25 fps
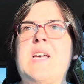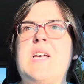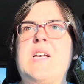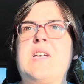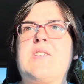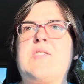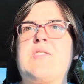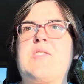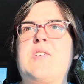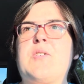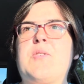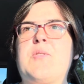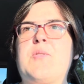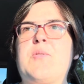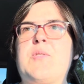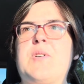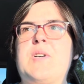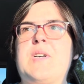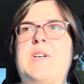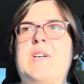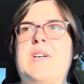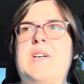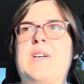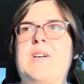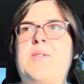So
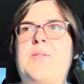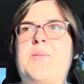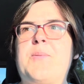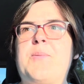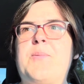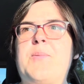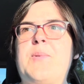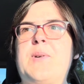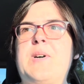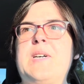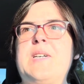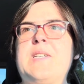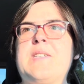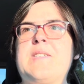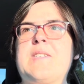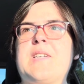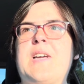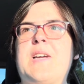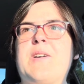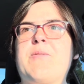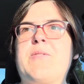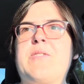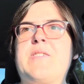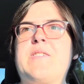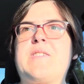what
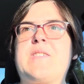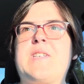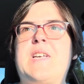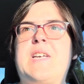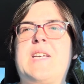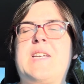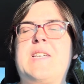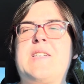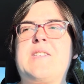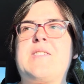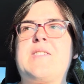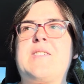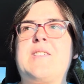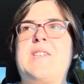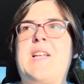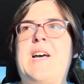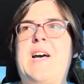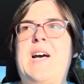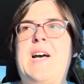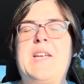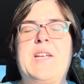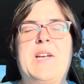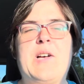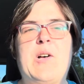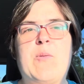I will say is
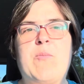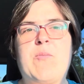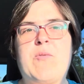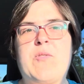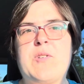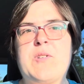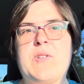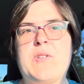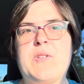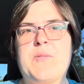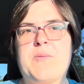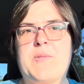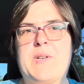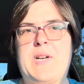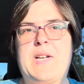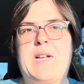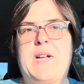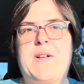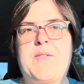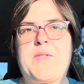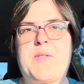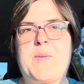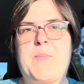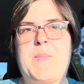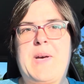not helpful right
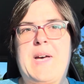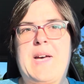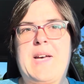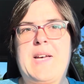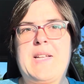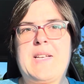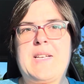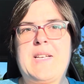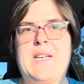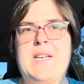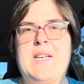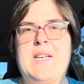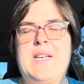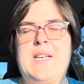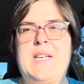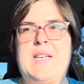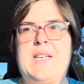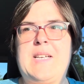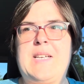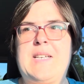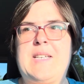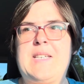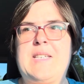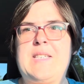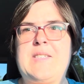off the bat
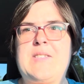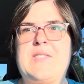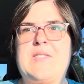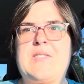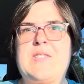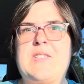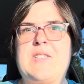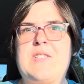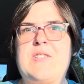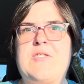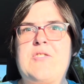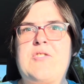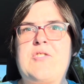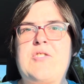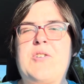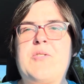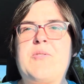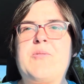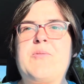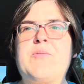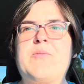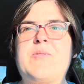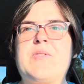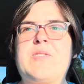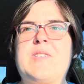is
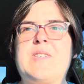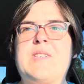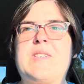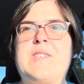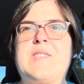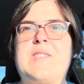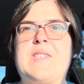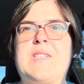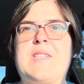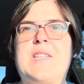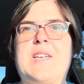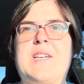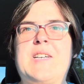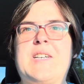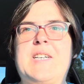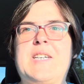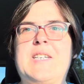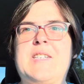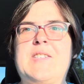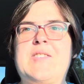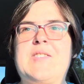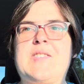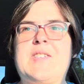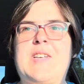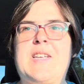don't sit there
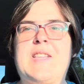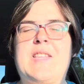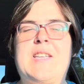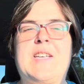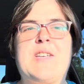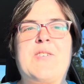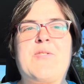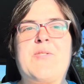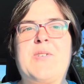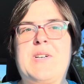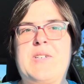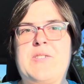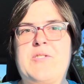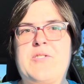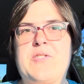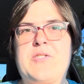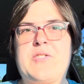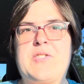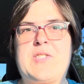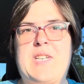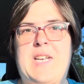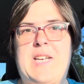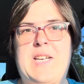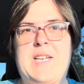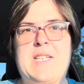and say that you
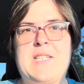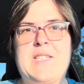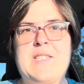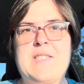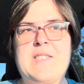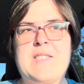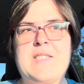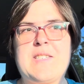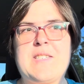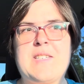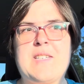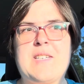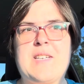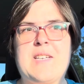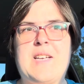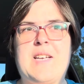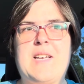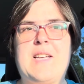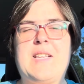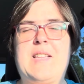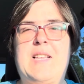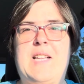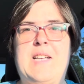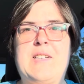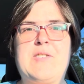understand
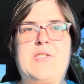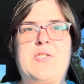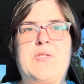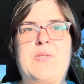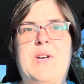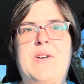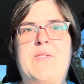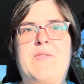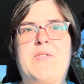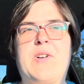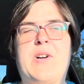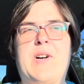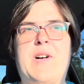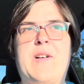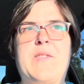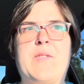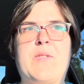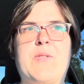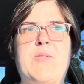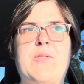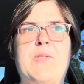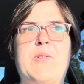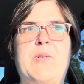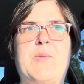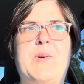unless you have gone
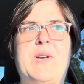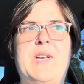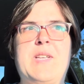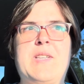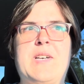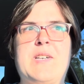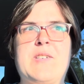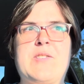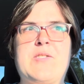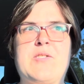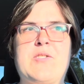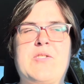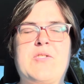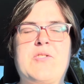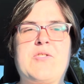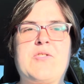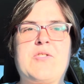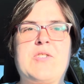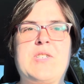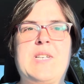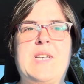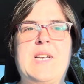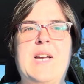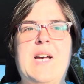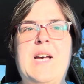through a weight loss
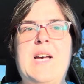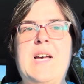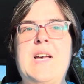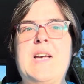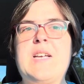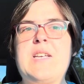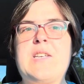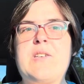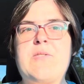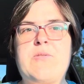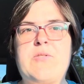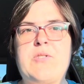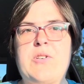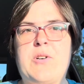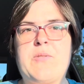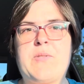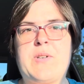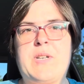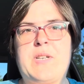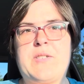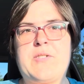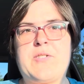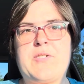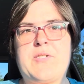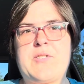surgery, you don't
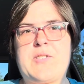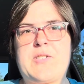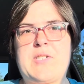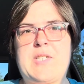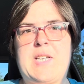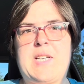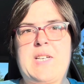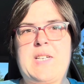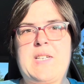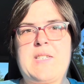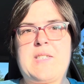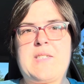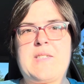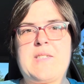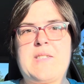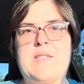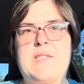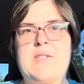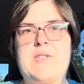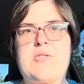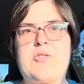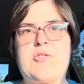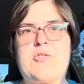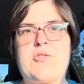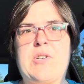understand
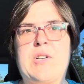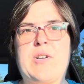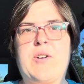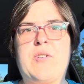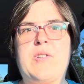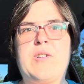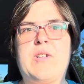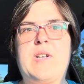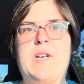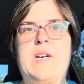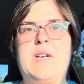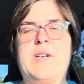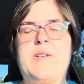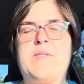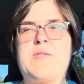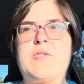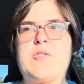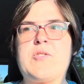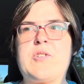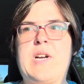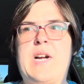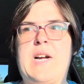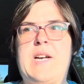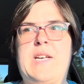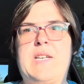the struggle of
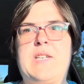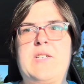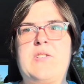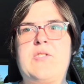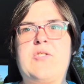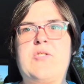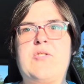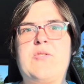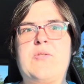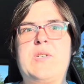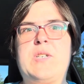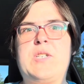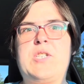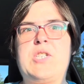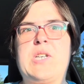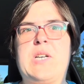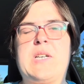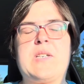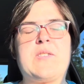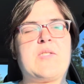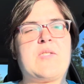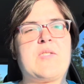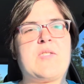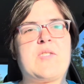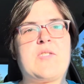trying to
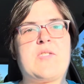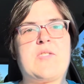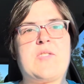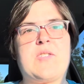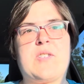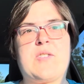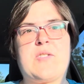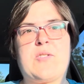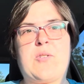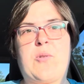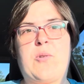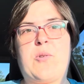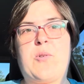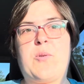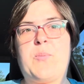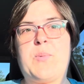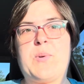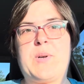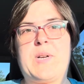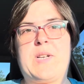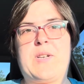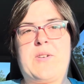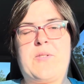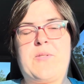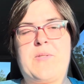adjust to this whole
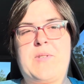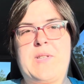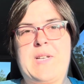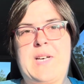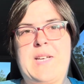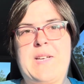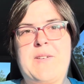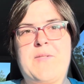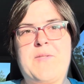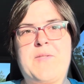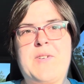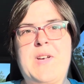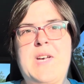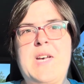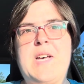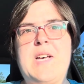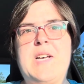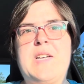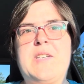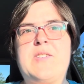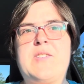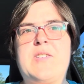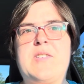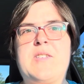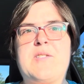brand new life,
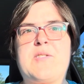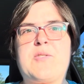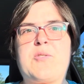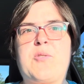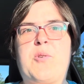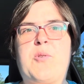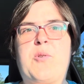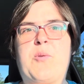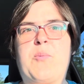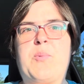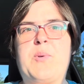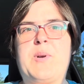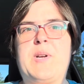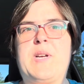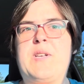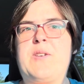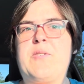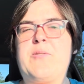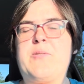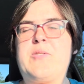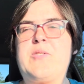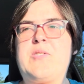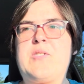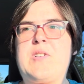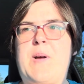to this whole brand
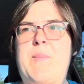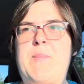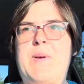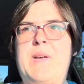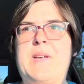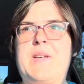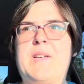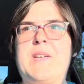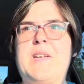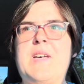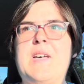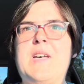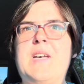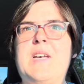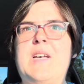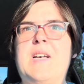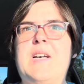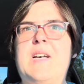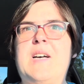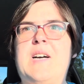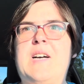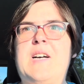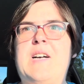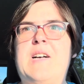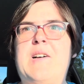new stomach,
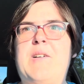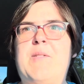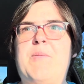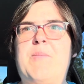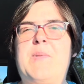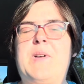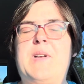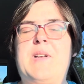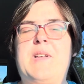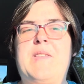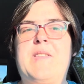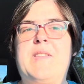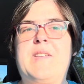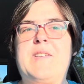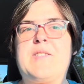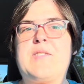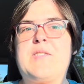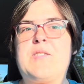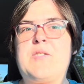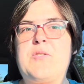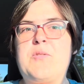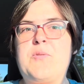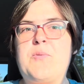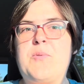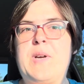um, this
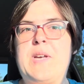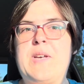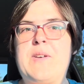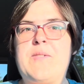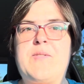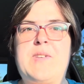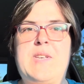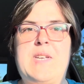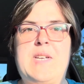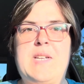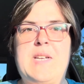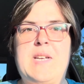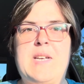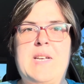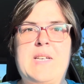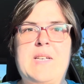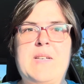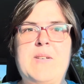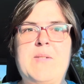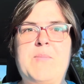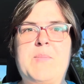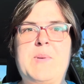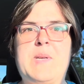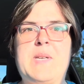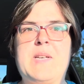new way of
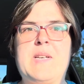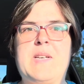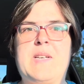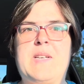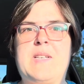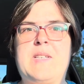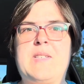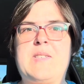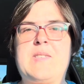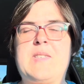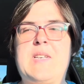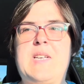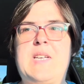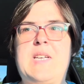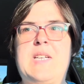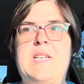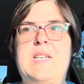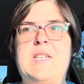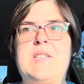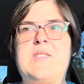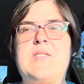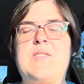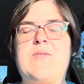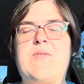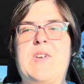eating because it
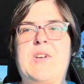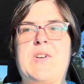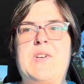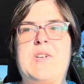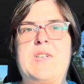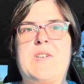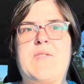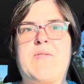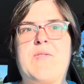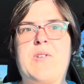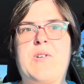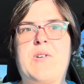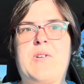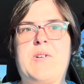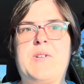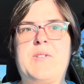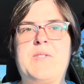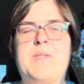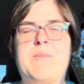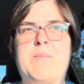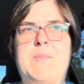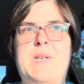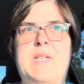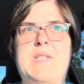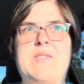is very
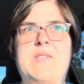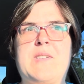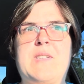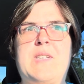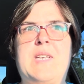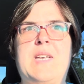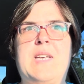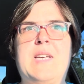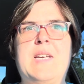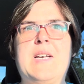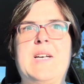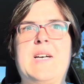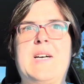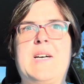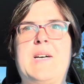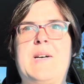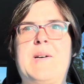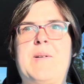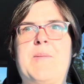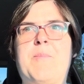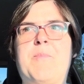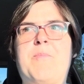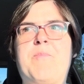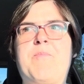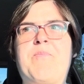difficult mentally.
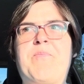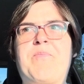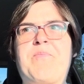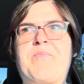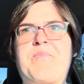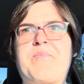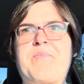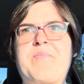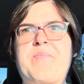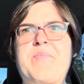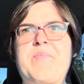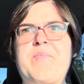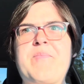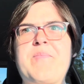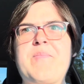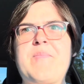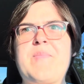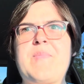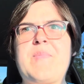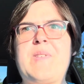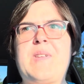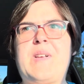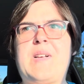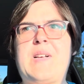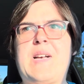Um,
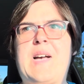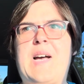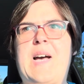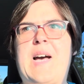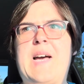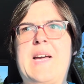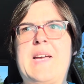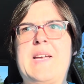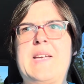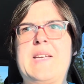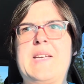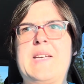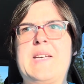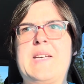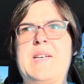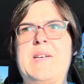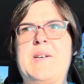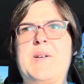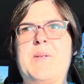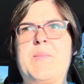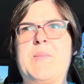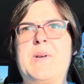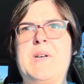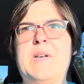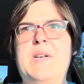I
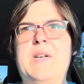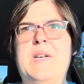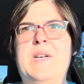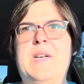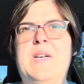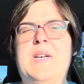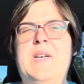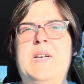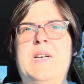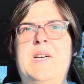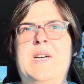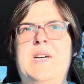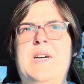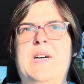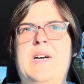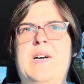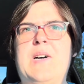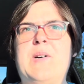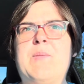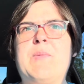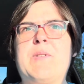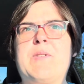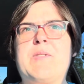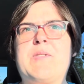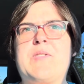am
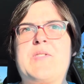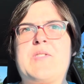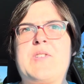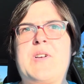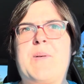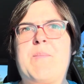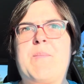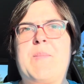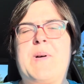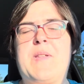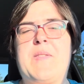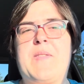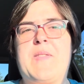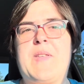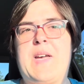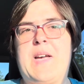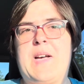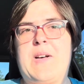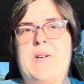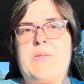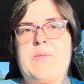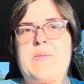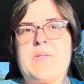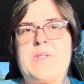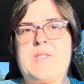almost a month
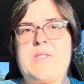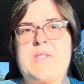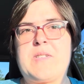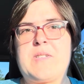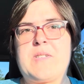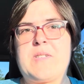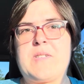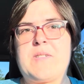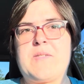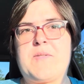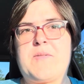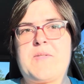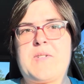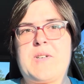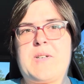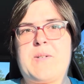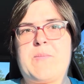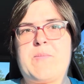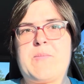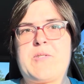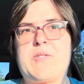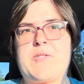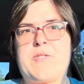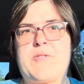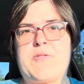out
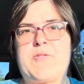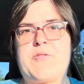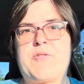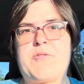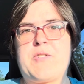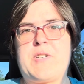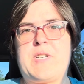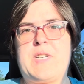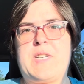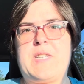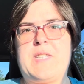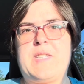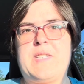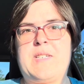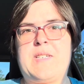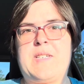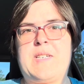from surgery.